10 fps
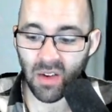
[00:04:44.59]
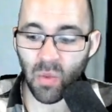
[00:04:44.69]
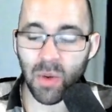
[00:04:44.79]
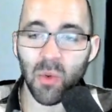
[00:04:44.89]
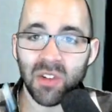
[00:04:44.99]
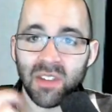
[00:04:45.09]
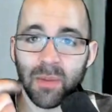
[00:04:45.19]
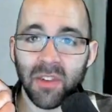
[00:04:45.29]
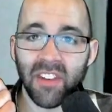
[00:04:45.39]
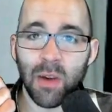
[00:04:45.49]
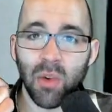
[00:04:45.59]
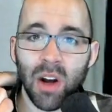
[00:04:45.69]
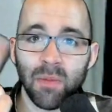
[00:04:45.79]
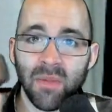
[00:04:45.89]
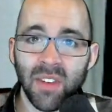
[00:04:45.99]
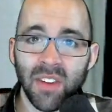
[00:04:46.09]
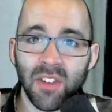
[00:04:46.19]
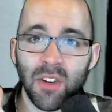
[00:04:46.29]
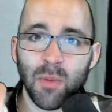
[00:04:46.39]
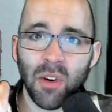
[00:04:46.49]
One more simplify problem,
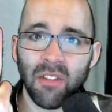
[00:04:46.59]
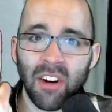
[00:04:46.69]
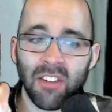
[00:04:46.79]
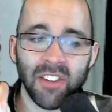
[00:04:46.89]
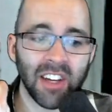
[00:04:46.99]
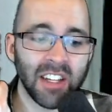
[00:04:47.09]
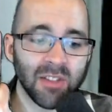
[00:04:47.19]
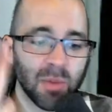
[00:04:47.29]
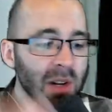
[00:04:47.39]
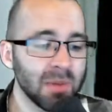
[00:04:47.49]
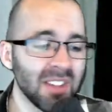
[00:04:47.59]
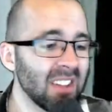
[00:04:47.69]
2 more verification problems,